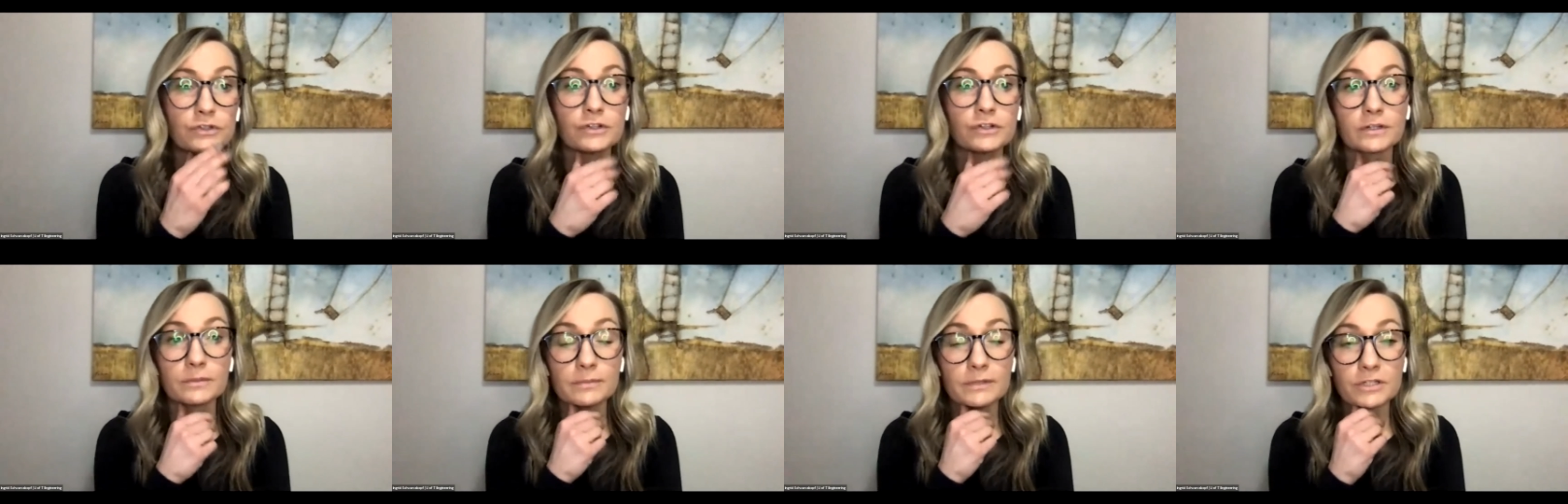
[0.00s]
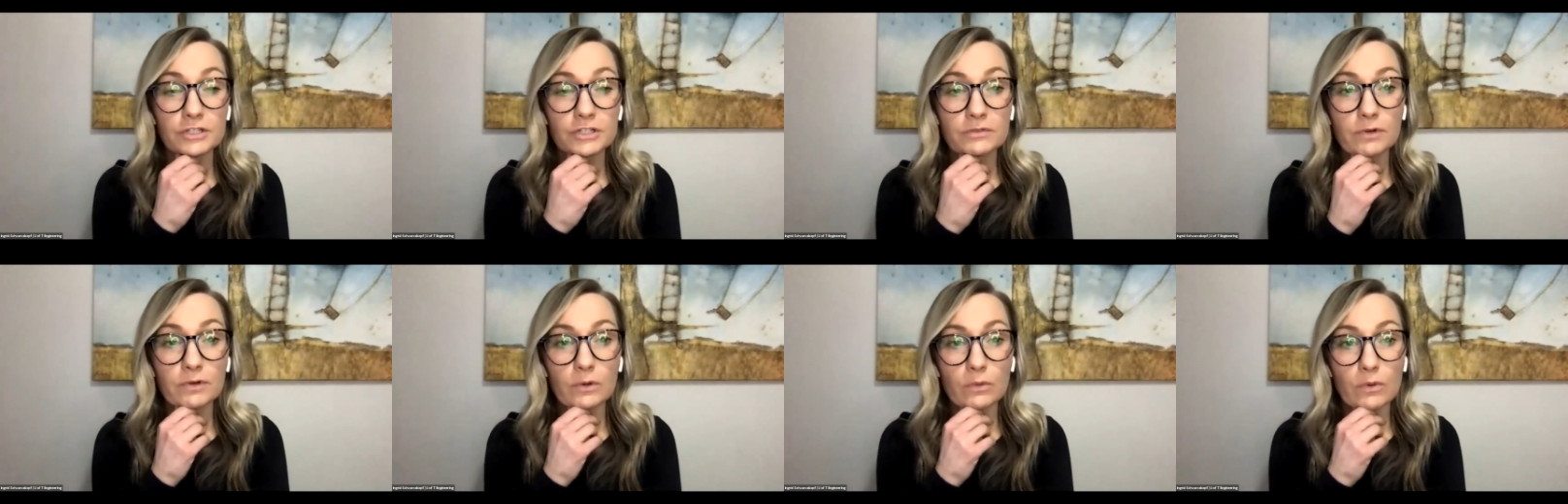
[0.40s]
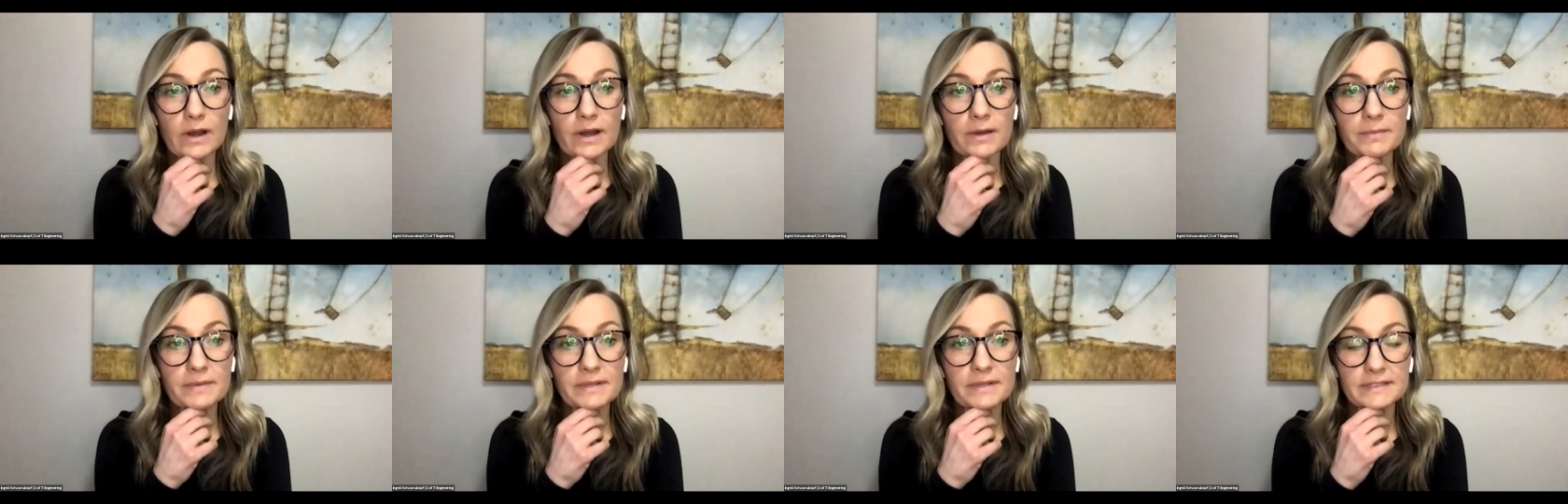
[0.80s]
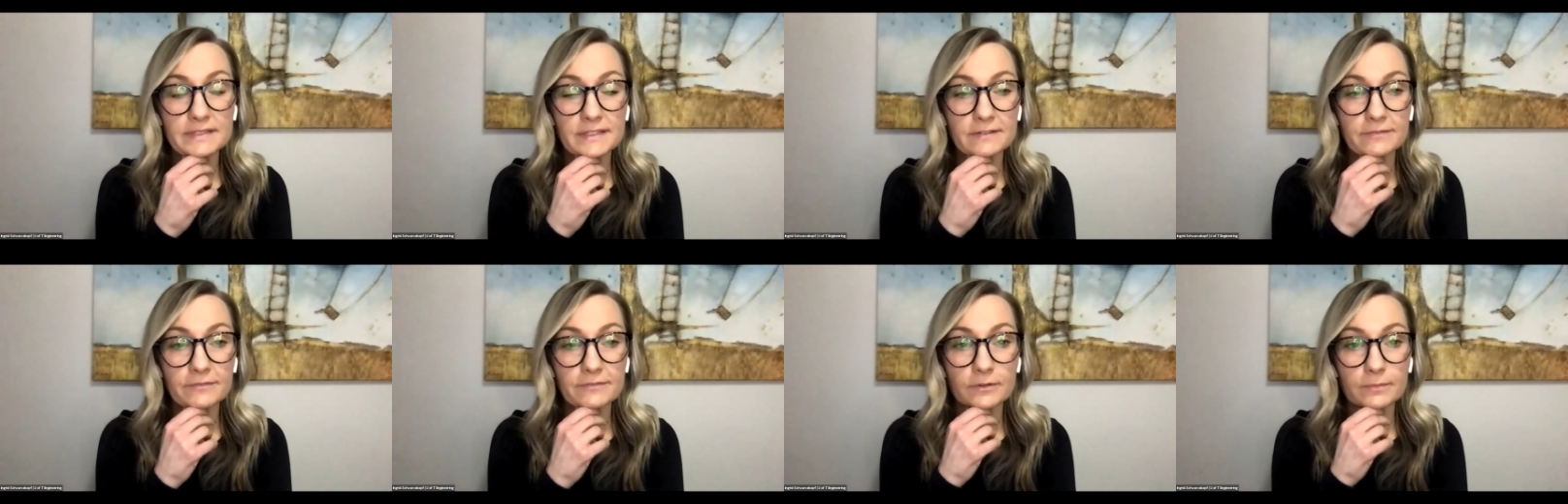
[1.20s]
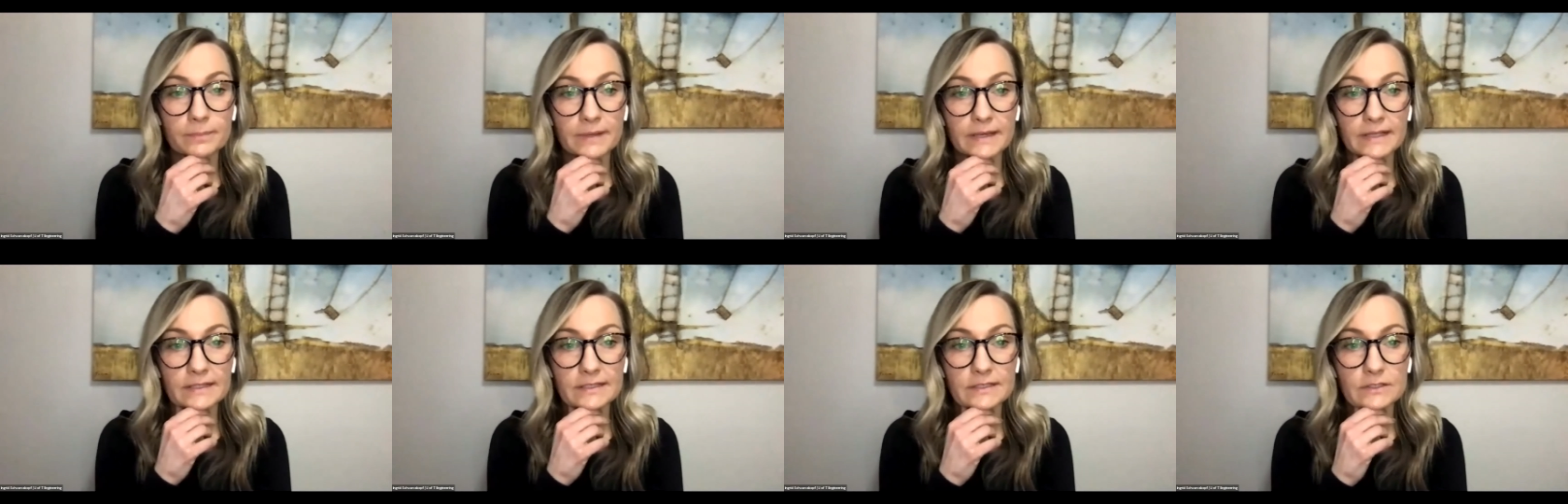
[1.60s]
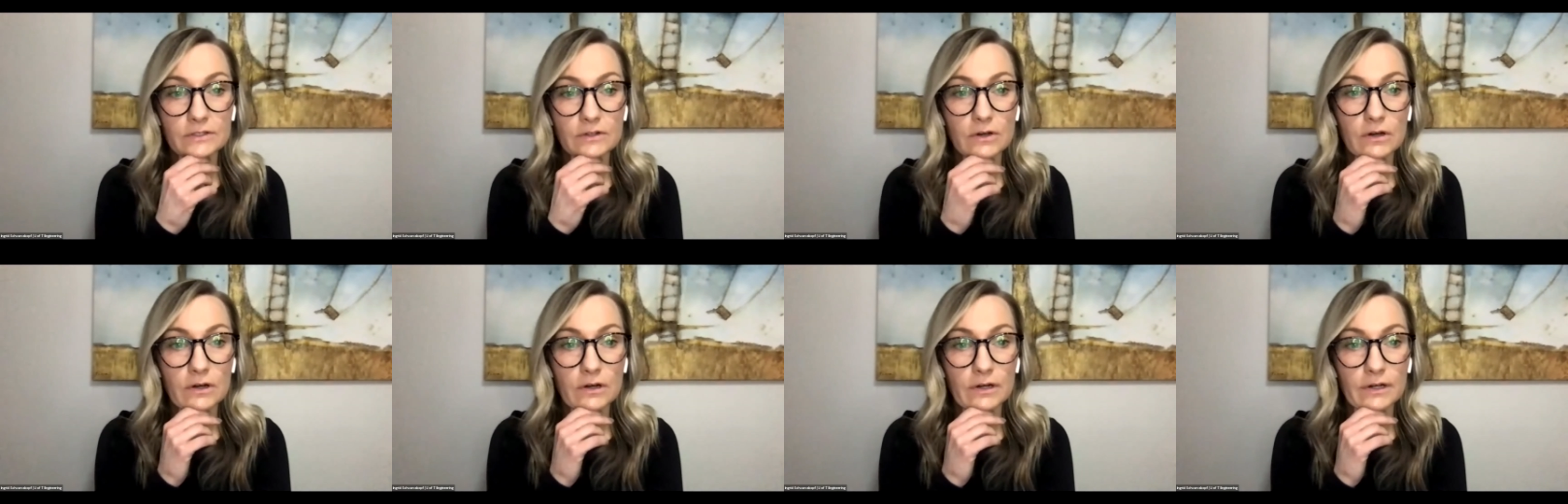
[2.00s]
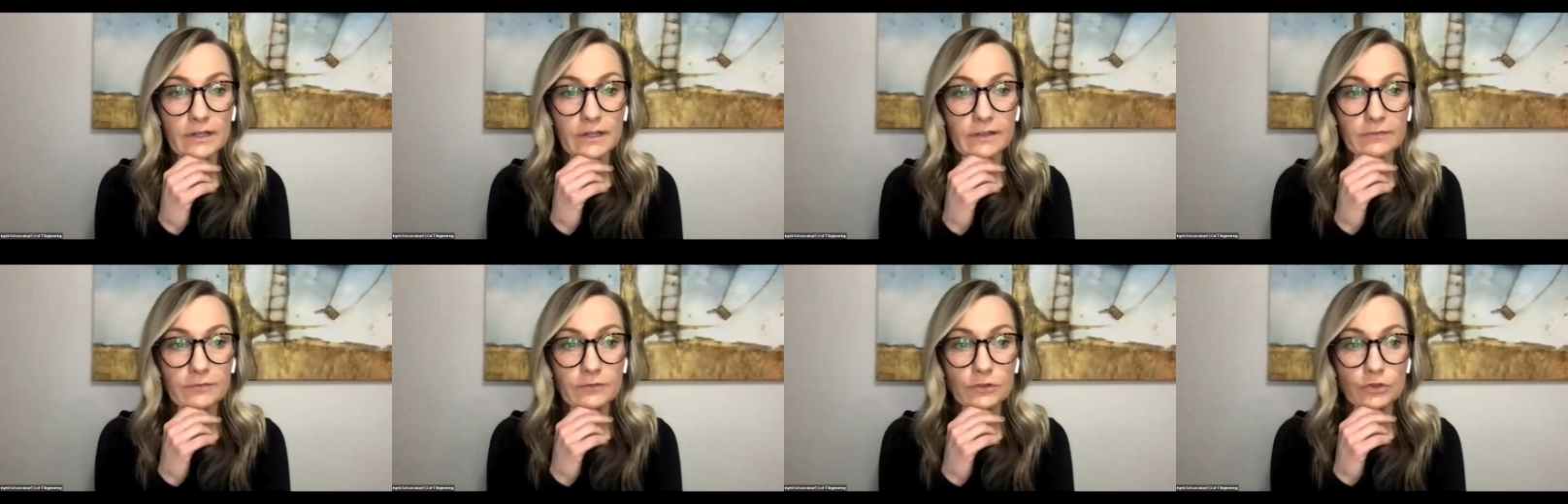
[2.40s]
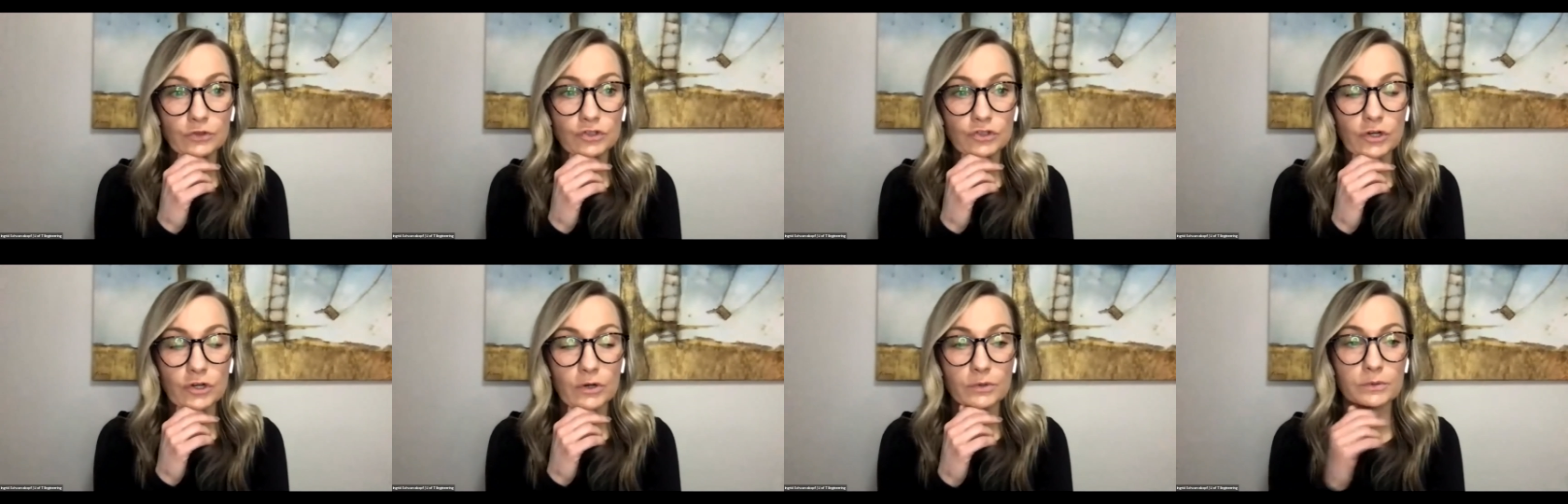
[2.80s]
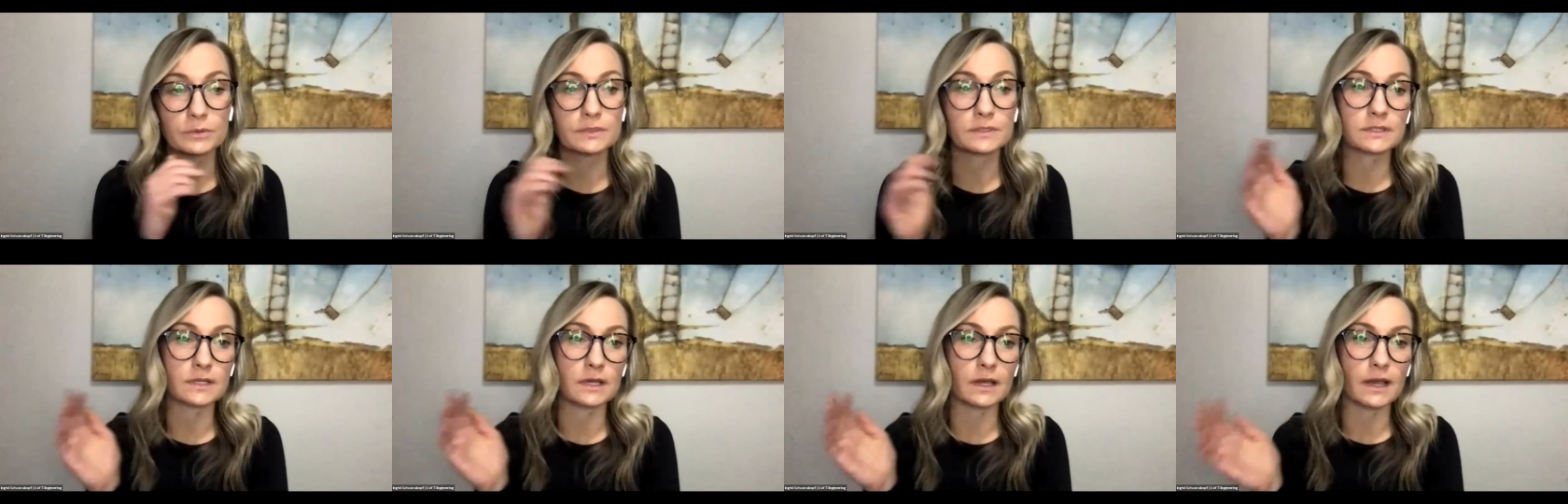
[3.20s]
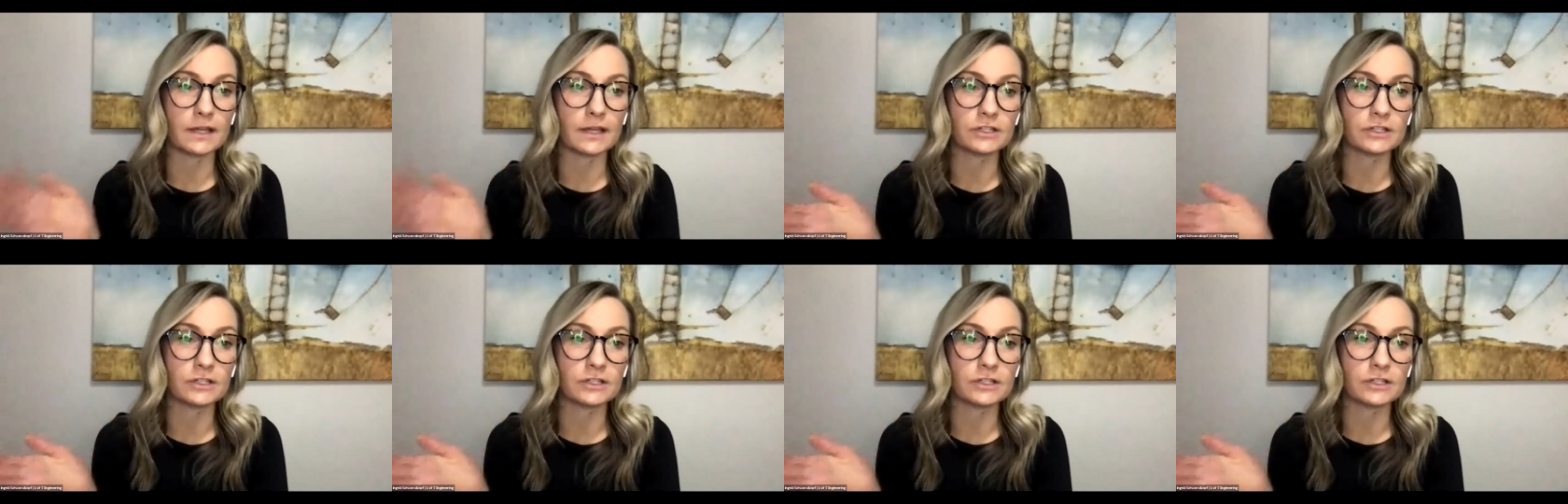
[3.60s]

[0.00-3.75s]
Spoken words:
do your admission requirements differ based on if you chose